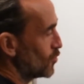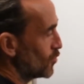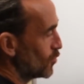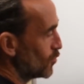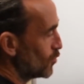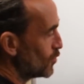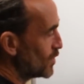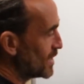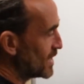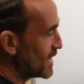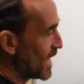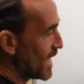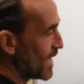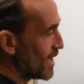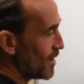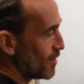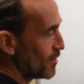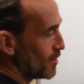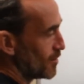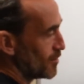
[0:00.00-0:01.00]
we
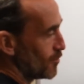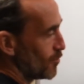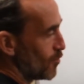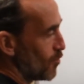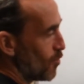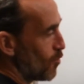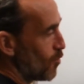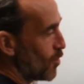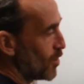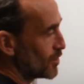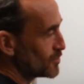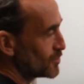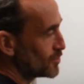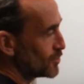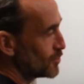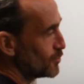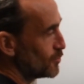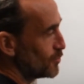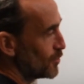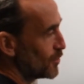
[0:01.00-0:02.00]
get 1,
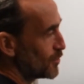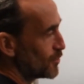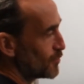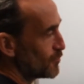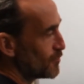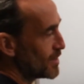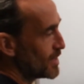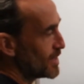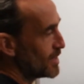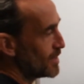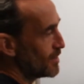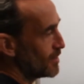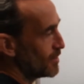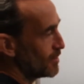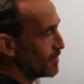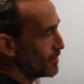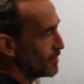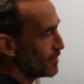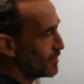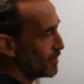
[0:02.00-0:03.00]
2, 3
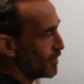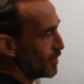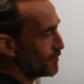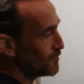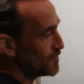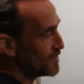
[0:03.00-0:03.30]
of